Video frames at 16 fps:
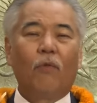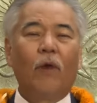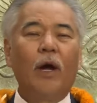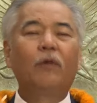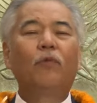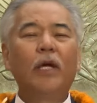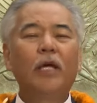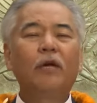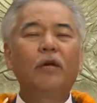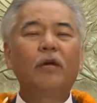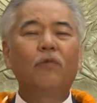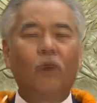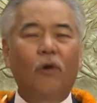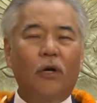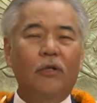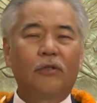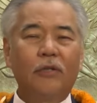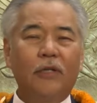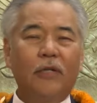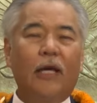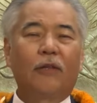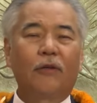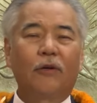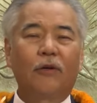When we work
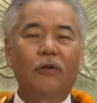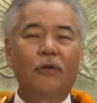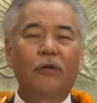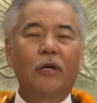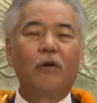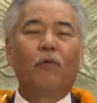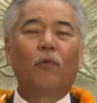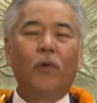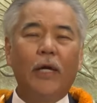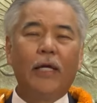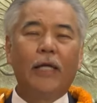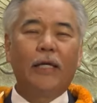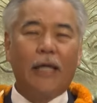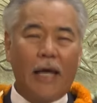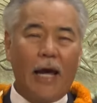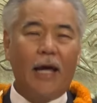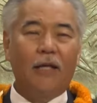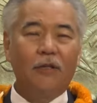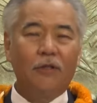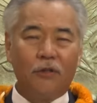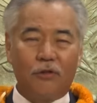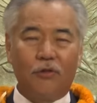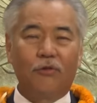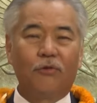together, we
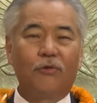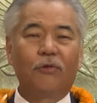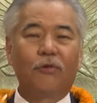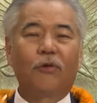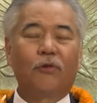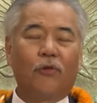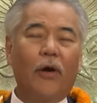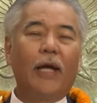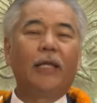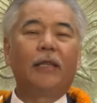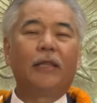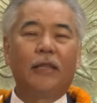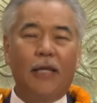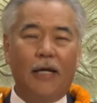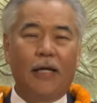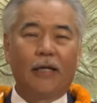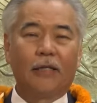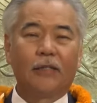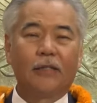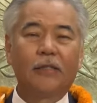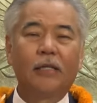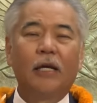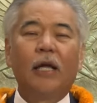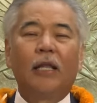can do great
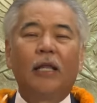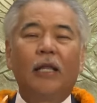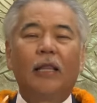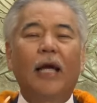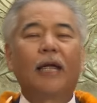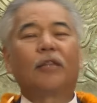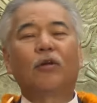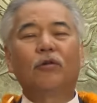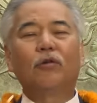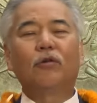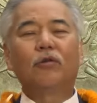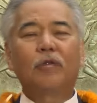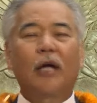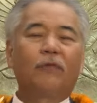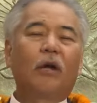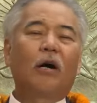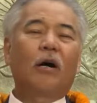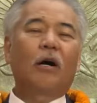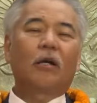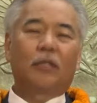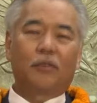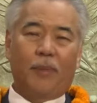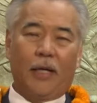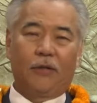things, like those I've
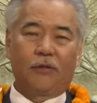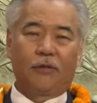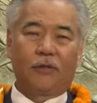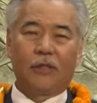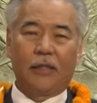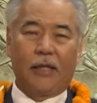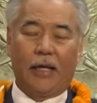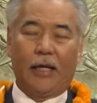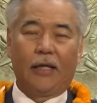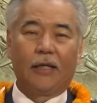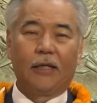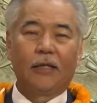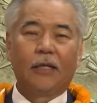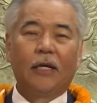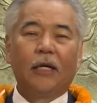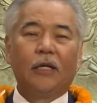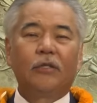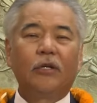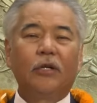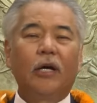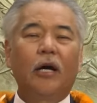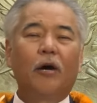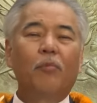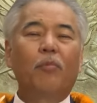talked about today,
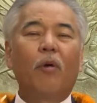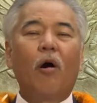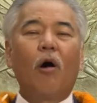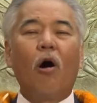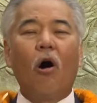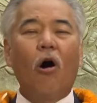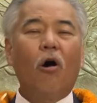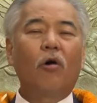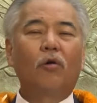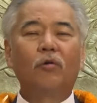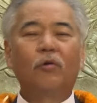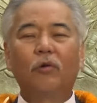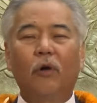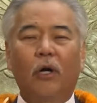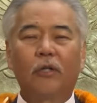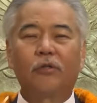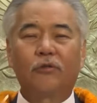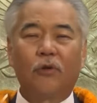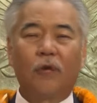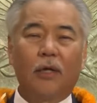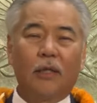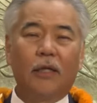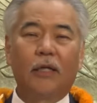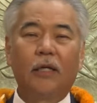to help all who are
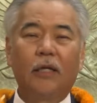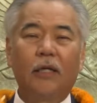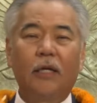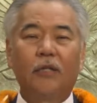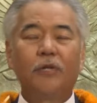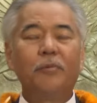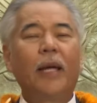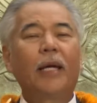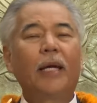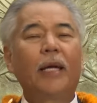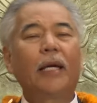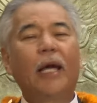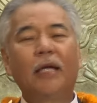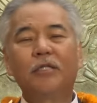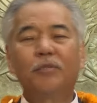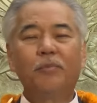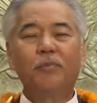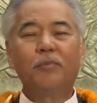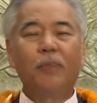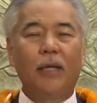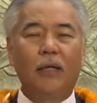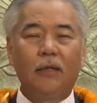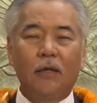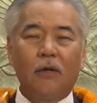struggling to make ends
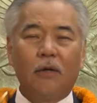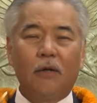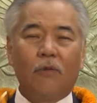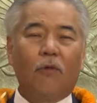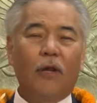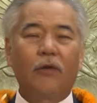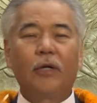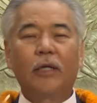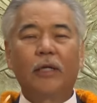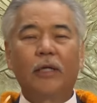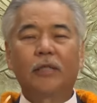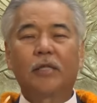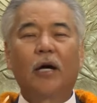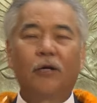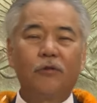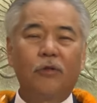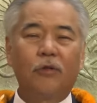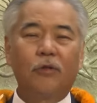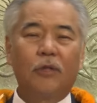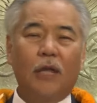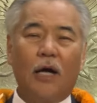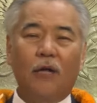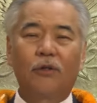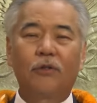meet, whether it's
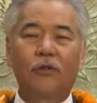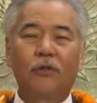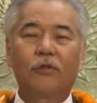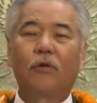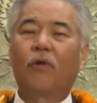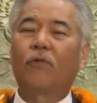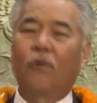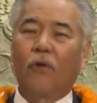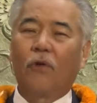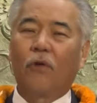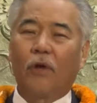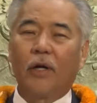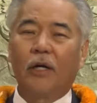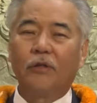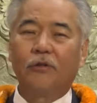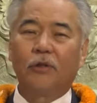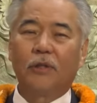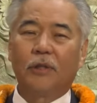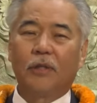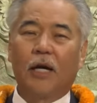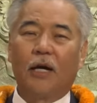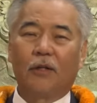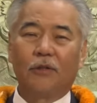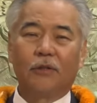$100 or
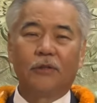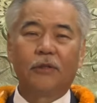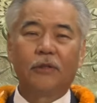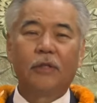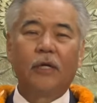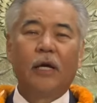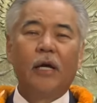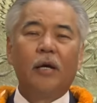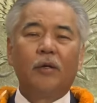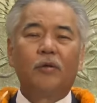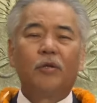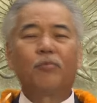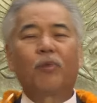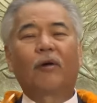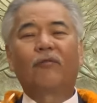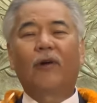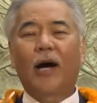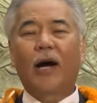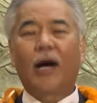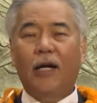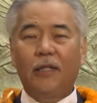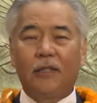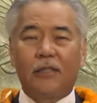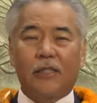$400, to
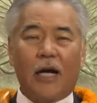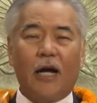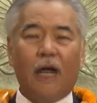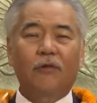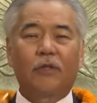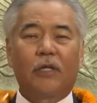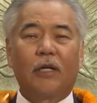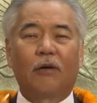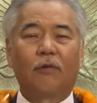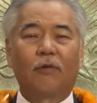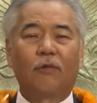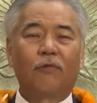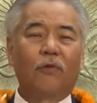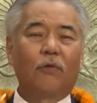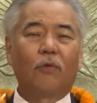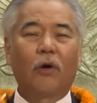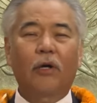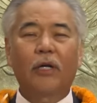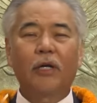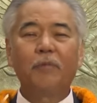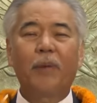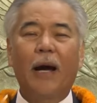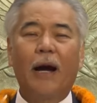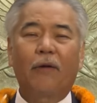provide childcare for
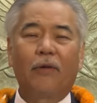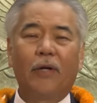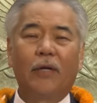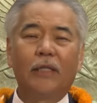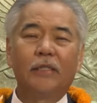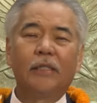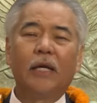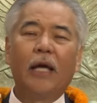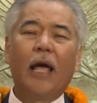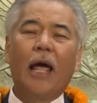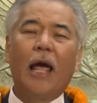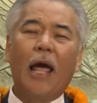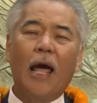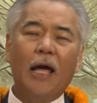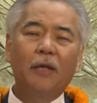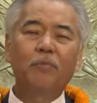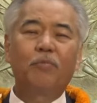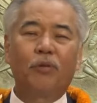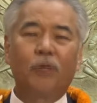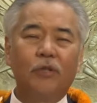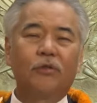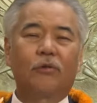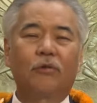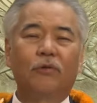working parents and
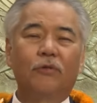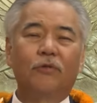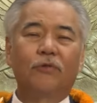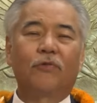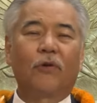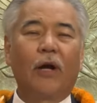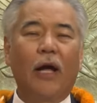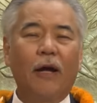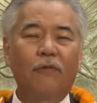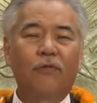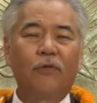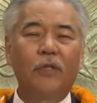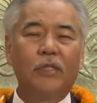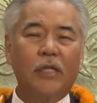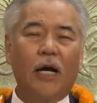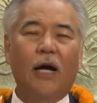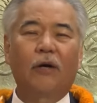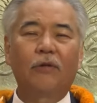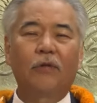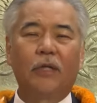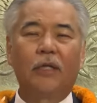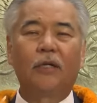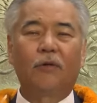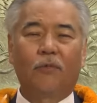preschools for every
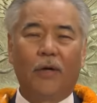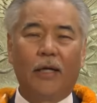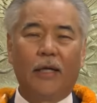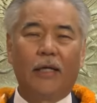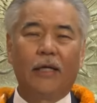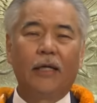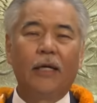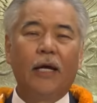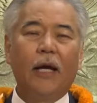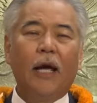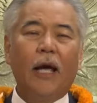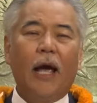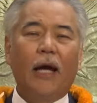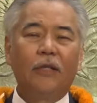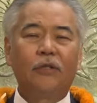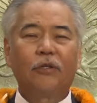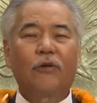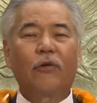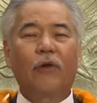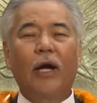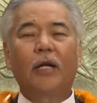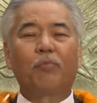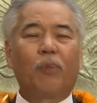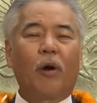child in Hawaii, and to
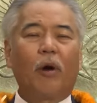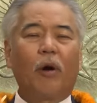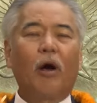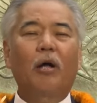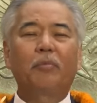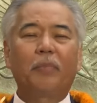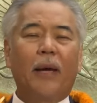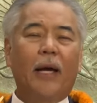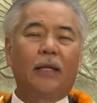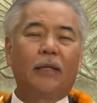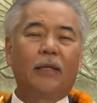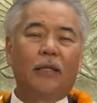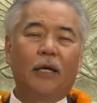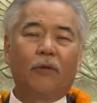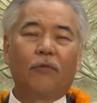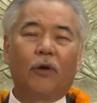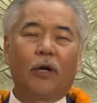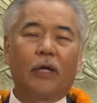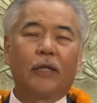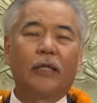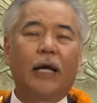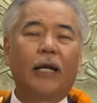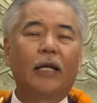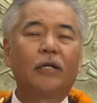create a broadband
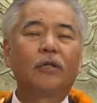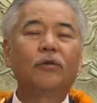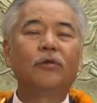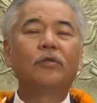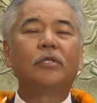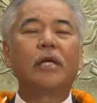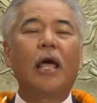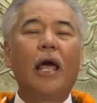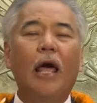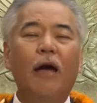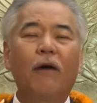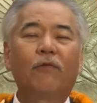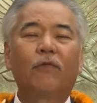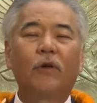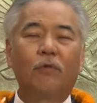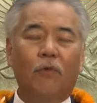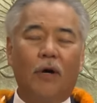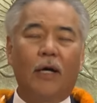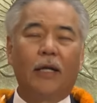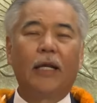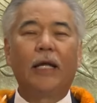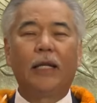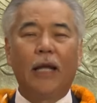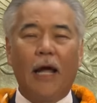network that includes
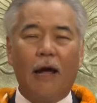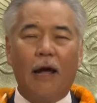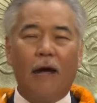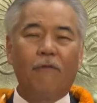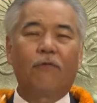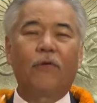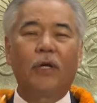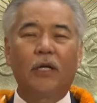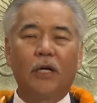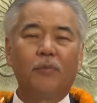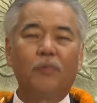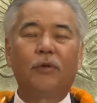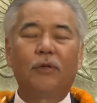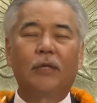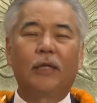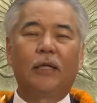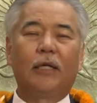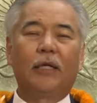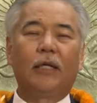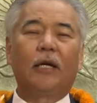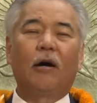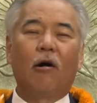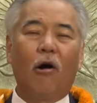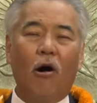everyone in every
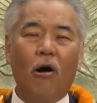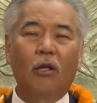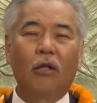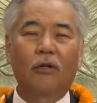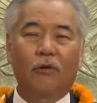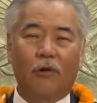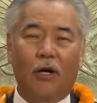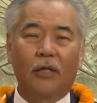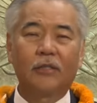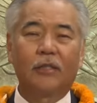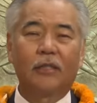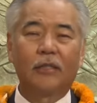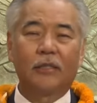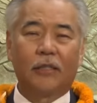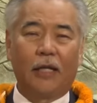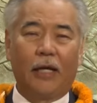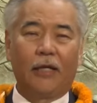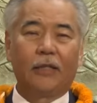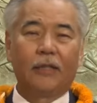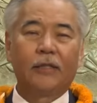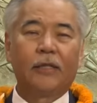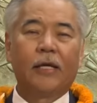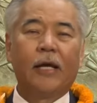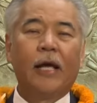community all across the state.
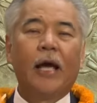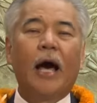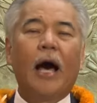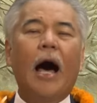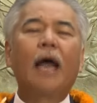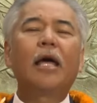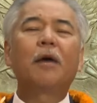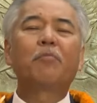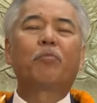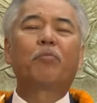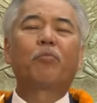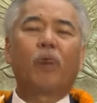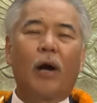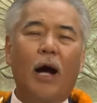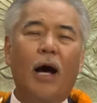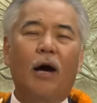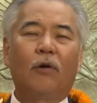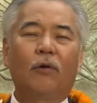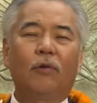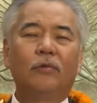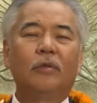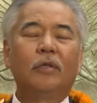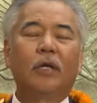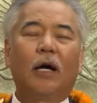I am
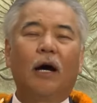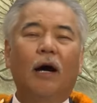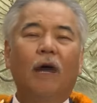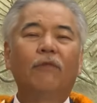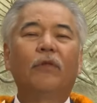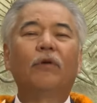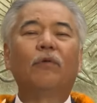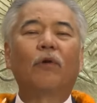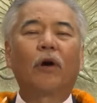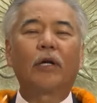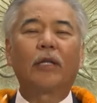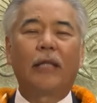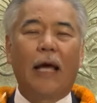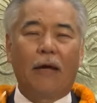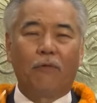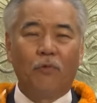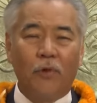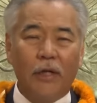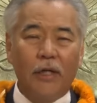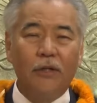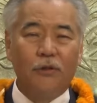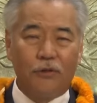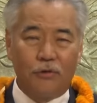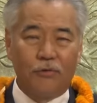proud of the work that
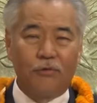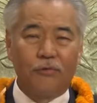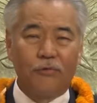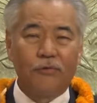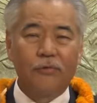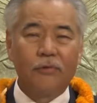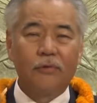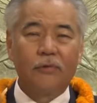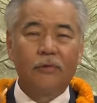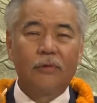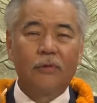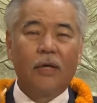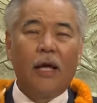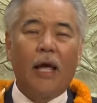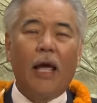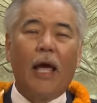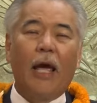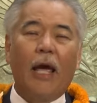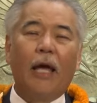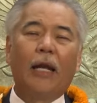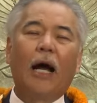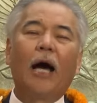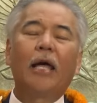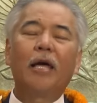we do,
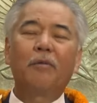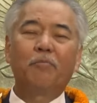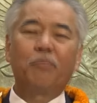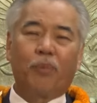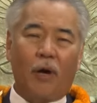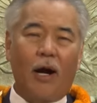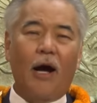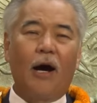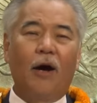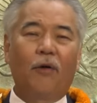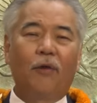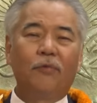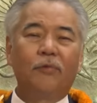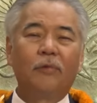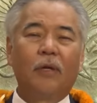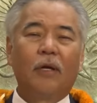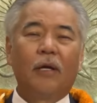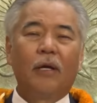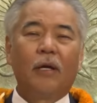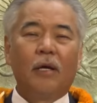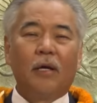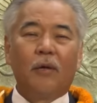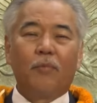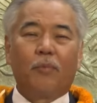and I am proud
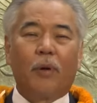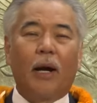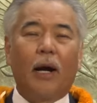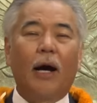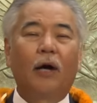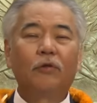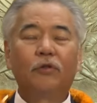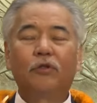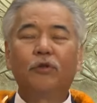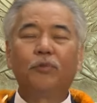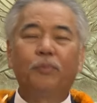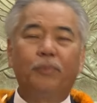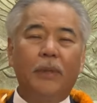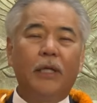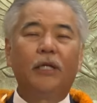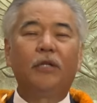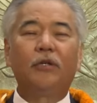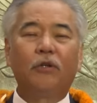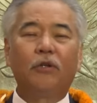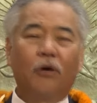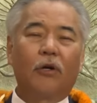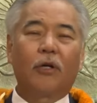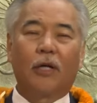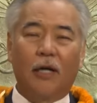to be
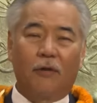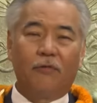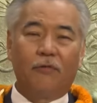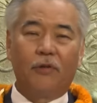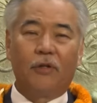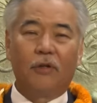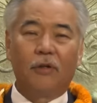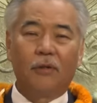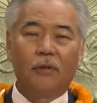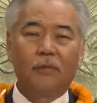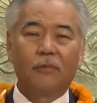your governor.